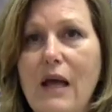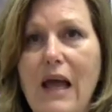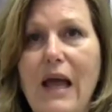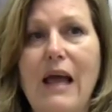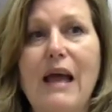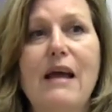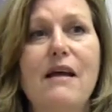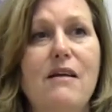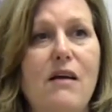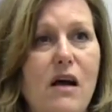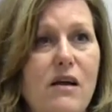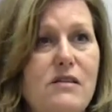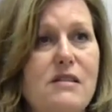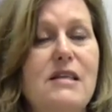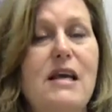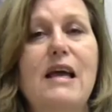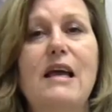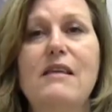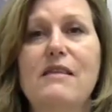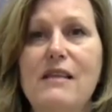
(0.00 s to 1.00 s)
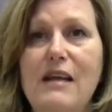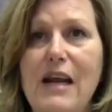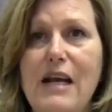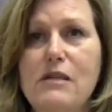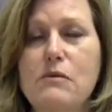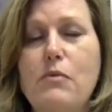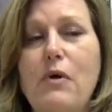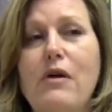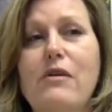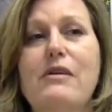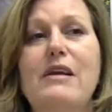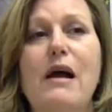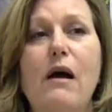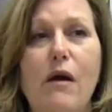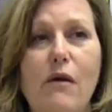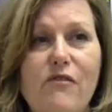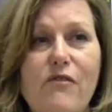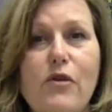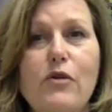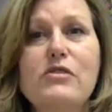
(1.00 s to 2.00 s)
And I'll say the next project,
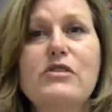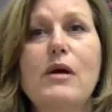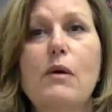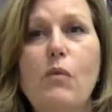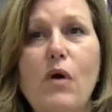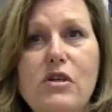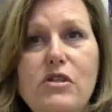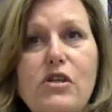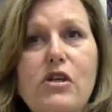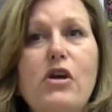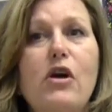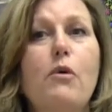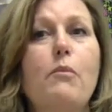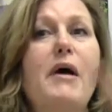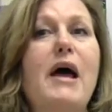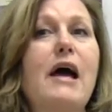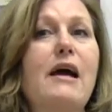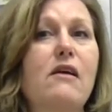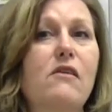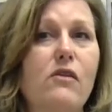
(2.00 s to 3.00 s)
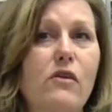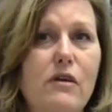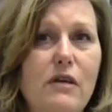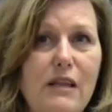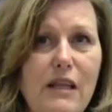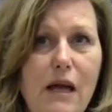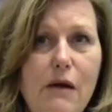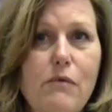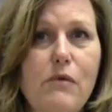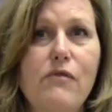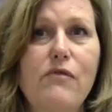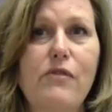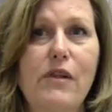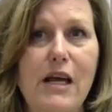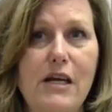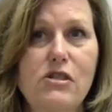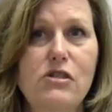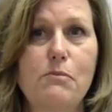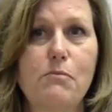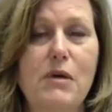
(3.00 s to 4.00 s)
now at first I want you to go back and look at that
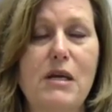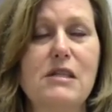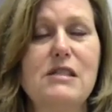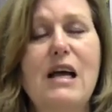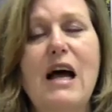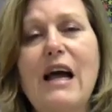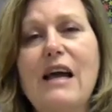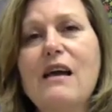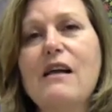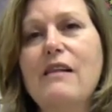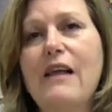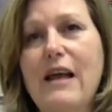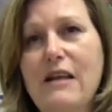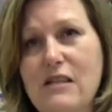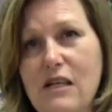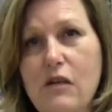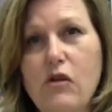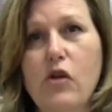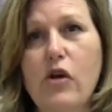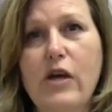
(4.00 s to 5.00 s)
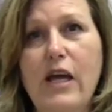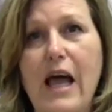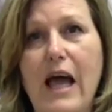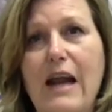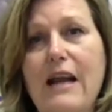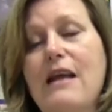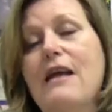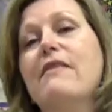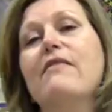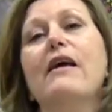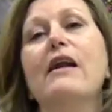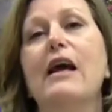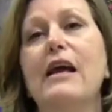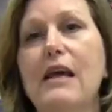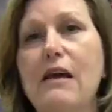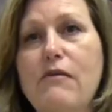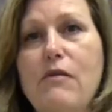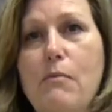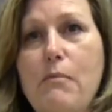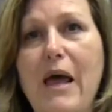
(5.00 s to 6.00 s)
reflection piece. I collect it, look at it, and then I
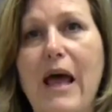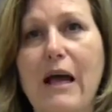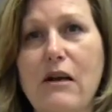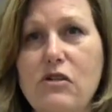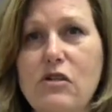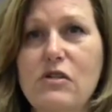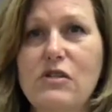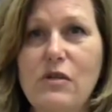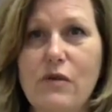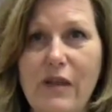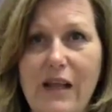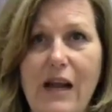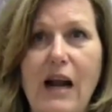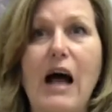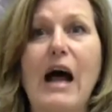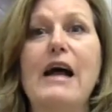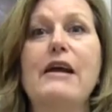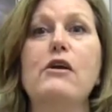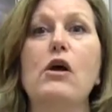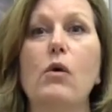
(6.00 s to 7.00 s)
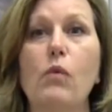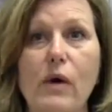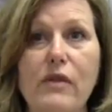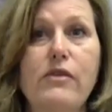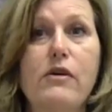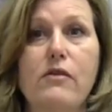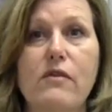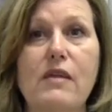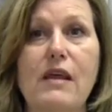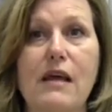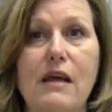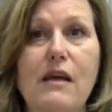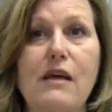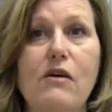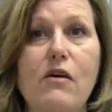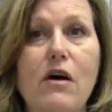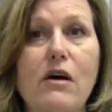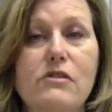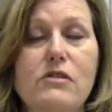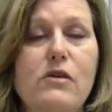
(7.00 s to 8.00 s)
give it back, just so that I know what they're
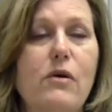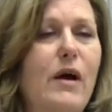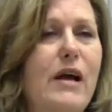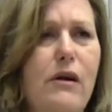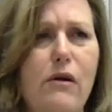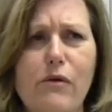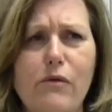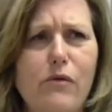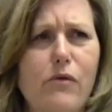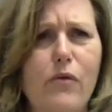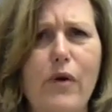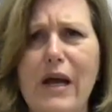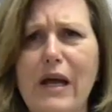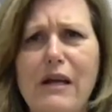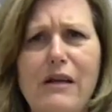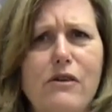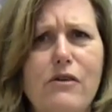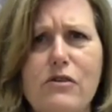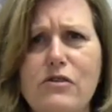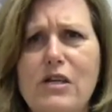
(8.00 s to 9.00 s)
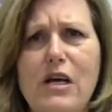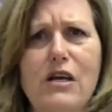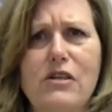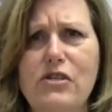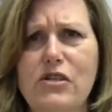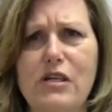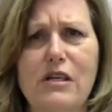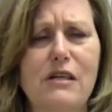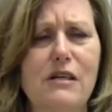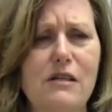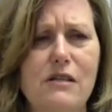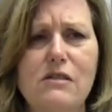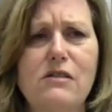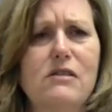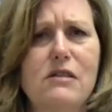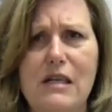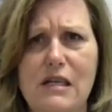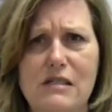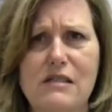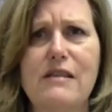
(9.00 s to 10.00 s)
thinking also. I don't grade it or touch it,
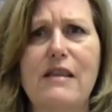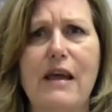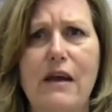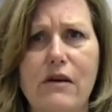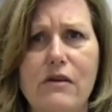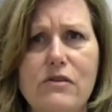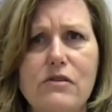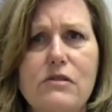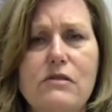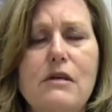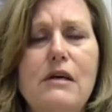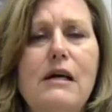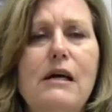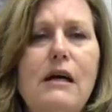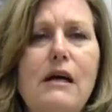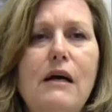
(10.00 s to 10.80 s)
it's theirs.